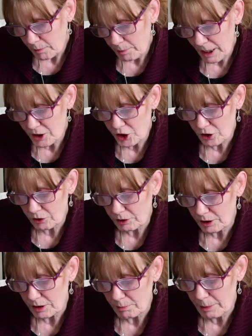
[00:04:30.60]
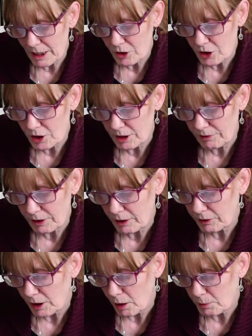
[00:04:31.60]
Pension
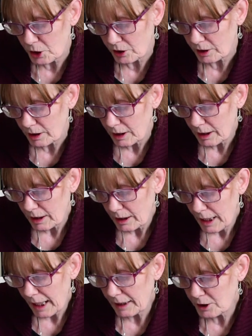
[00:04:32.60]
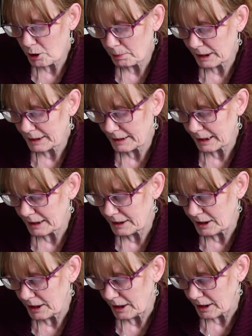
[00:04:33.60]
deferral option, eligible at
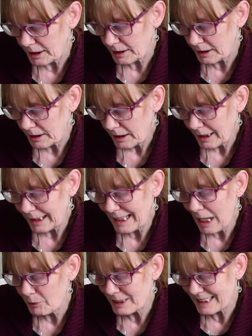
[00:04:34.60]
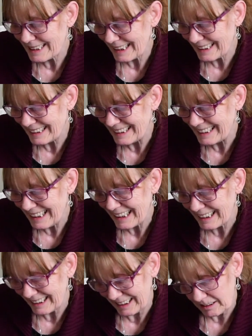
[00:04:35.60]
60 years, now it's
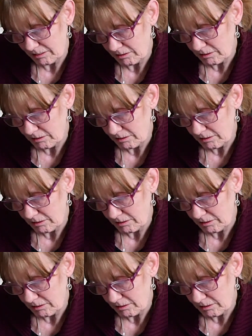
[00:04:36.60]
66.